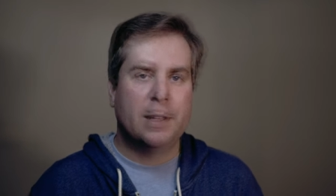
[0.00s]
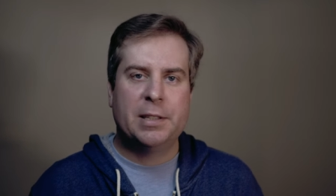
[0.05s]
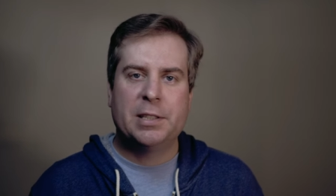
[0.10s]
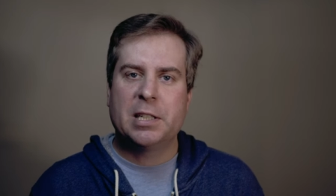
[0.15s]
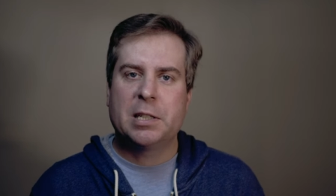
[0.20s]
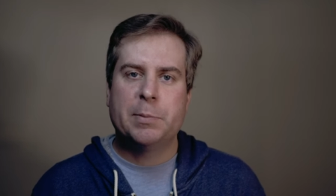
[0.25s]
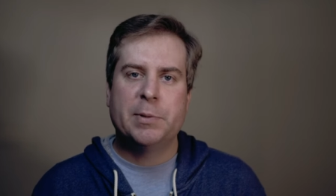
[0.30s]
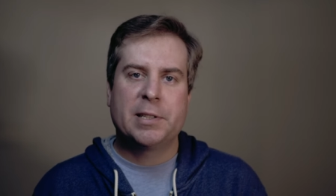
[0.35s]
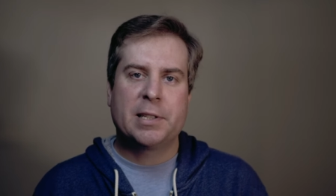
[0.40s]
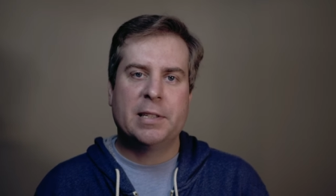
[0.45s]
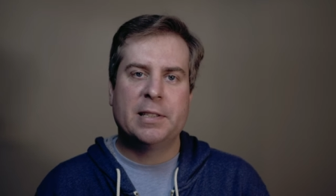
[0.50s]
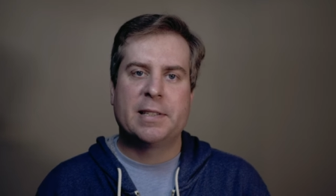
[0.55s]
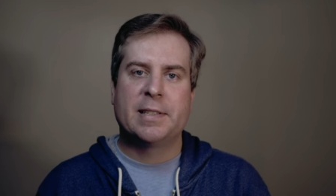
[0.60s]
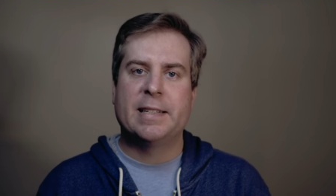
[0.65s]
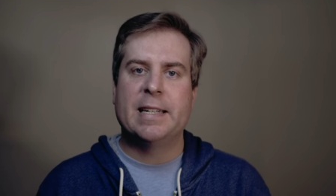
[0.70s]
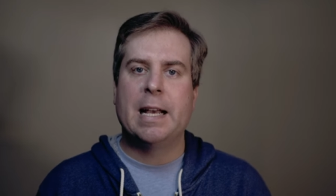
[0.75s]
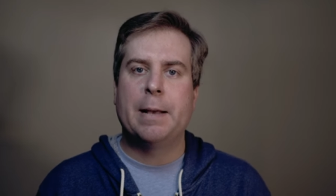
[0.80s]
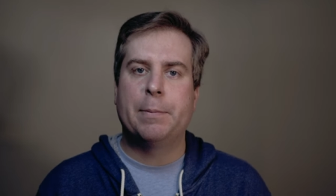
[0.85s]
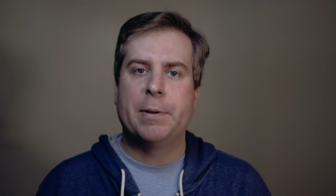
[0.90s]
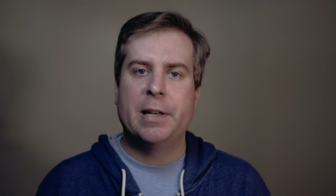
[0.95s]
Adjustments can
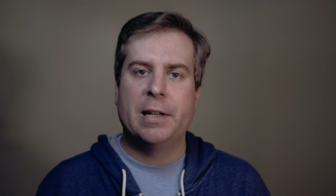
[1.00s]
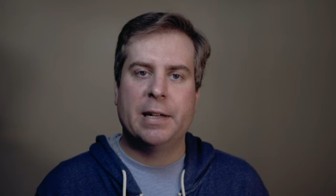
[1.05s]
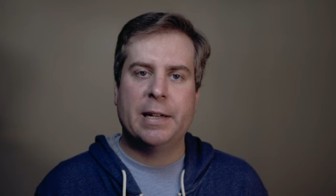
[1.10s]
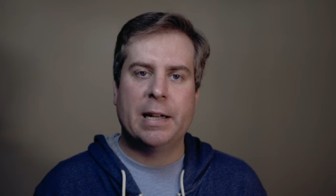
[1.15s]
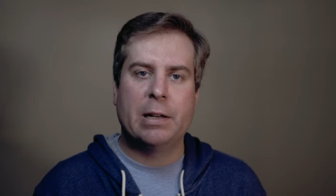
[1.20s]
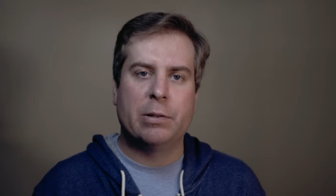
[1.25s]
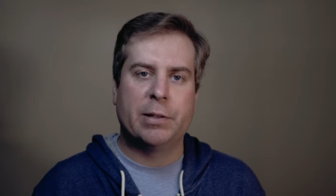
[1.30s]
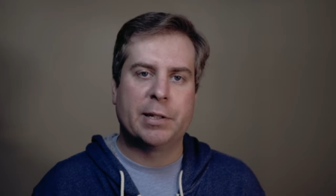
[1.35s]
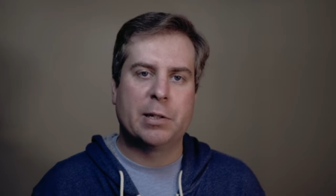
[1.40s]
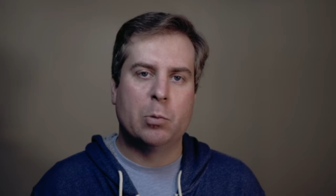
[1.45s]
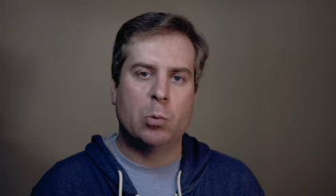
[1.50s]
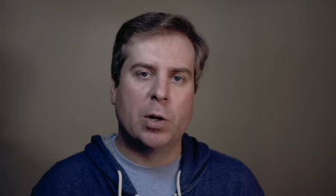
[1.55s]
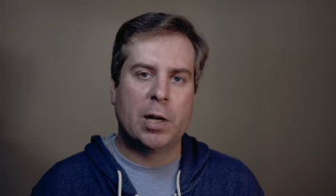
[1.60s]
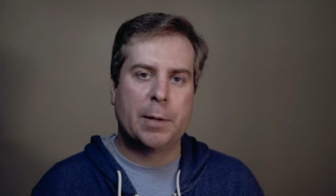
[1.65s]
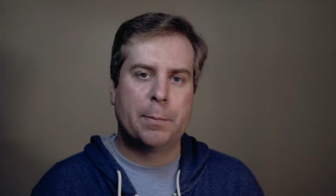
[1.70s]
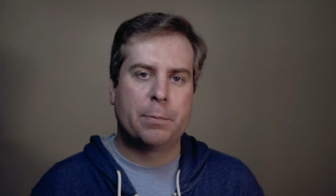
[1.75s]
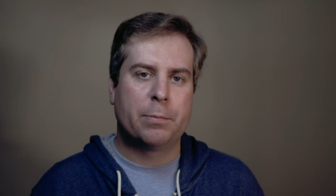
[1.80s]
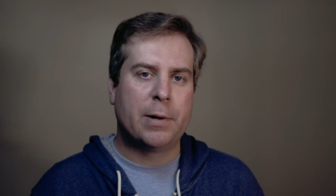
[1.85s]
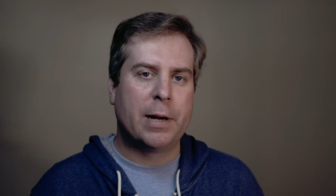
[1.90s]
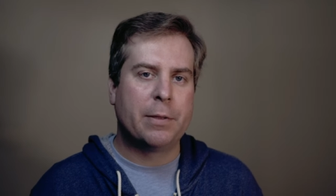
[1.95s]
snap in and out like a
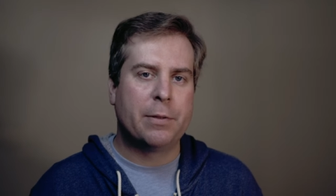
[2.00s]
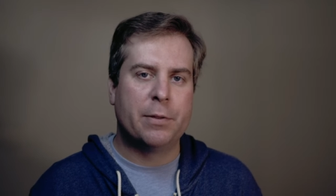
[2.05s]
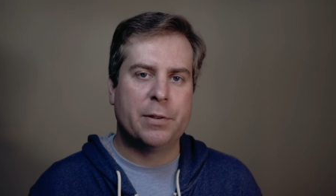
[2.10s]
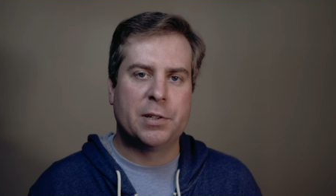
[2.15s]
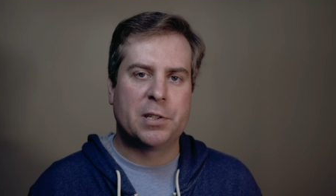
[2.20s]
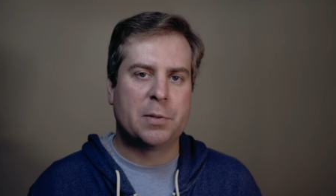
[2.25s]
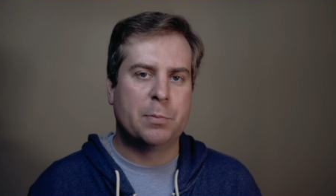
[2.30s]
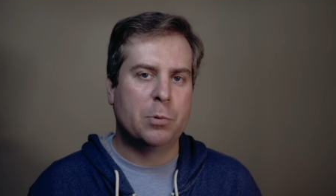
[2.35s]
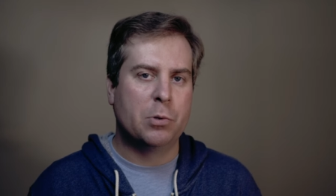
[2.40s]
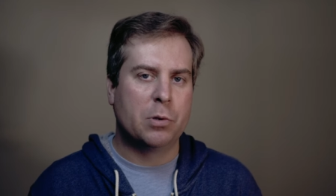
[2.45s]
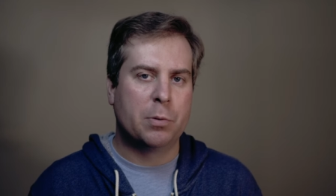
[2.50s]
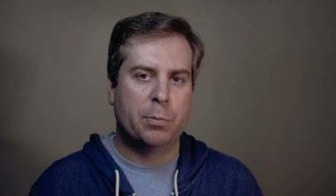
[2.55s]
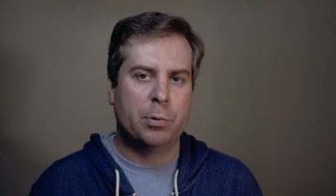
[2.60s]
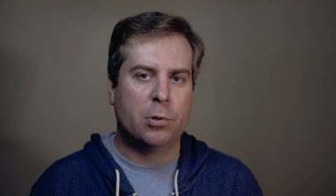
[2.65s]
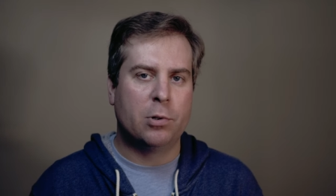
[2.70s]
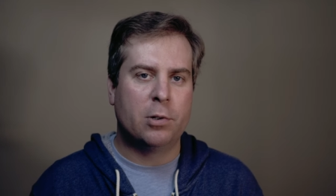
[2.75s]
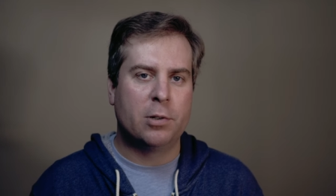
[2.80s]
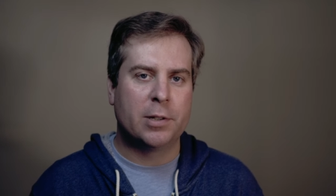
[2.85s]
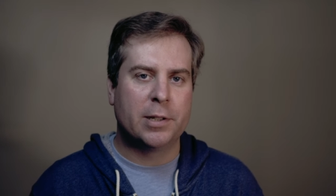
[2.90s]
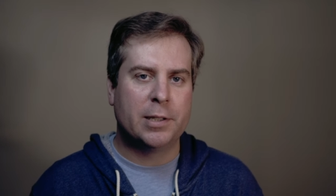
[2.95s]
wipe rather than a smooth
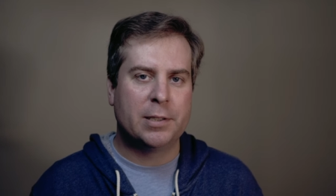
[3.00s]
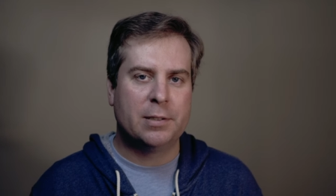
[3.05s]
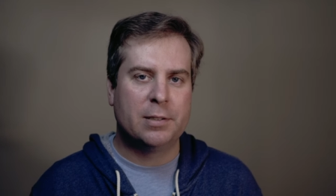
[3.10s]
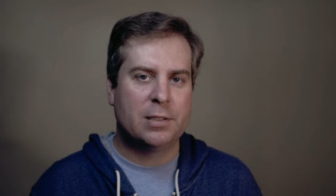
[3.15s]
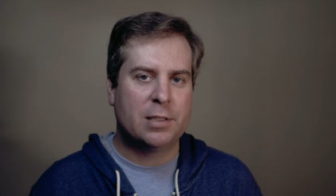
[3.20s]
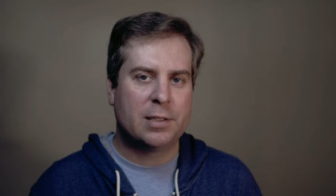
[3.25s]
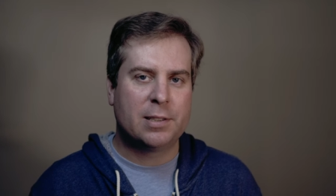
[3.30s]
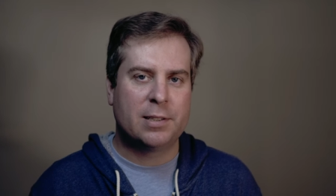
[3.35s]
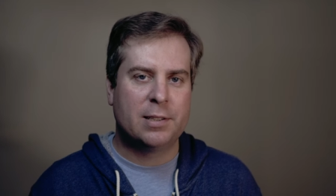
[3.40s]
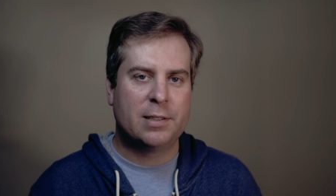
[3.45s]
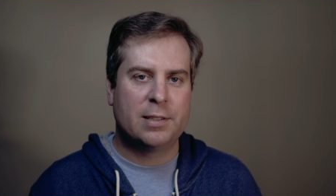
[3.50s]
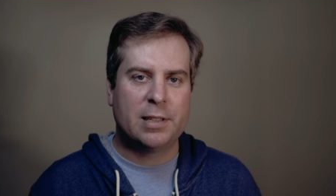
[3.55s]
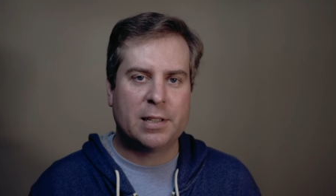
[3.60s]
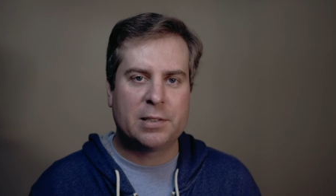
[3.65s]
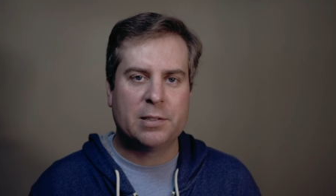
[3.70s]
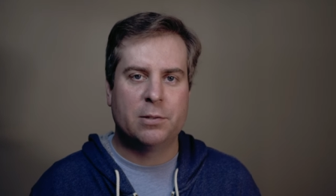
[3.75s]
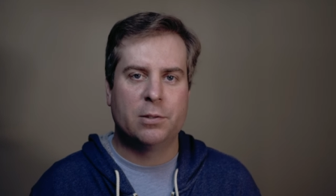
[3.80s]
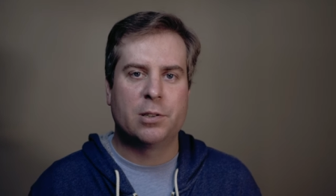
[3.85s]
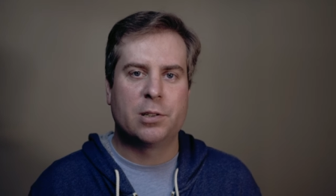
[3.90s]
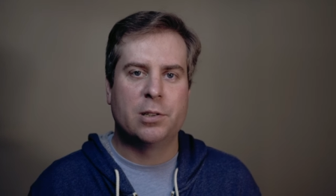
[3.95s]
pull. It just
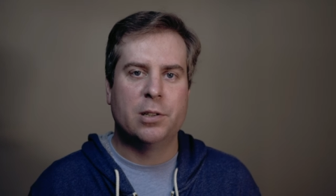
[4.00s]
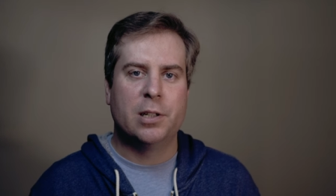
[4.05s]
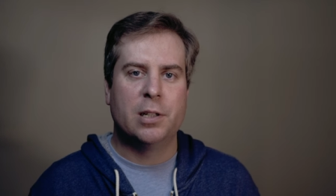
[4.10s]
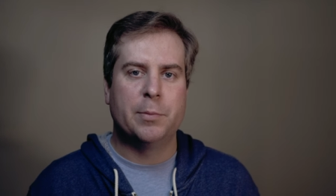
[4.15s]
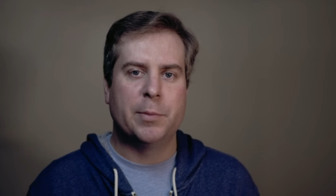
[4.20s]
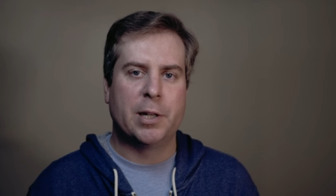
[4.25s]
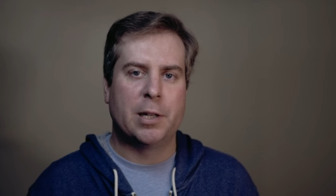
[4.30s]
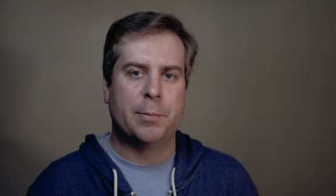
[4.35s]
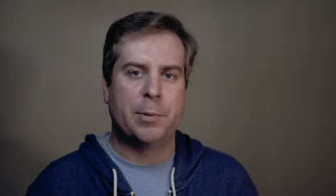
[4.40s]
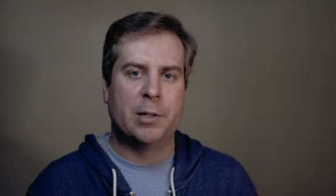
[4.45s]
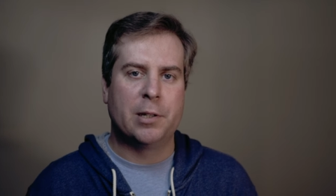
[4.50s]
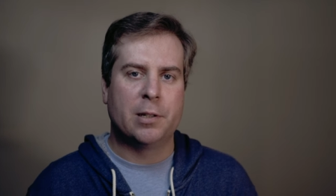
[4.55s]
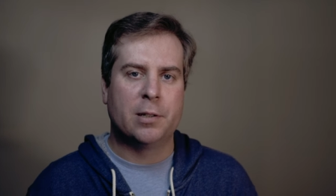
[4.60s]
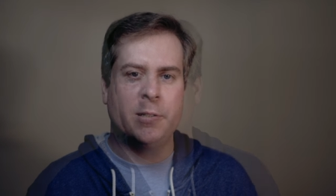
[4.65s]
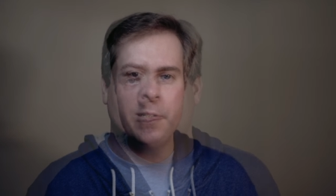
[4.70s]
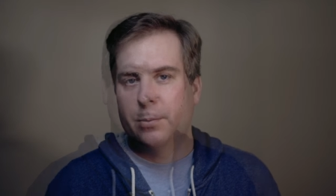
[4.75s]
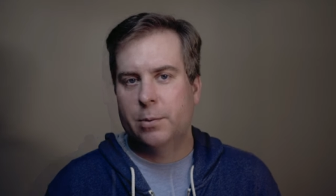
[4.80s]
doesn't look good in my opinion.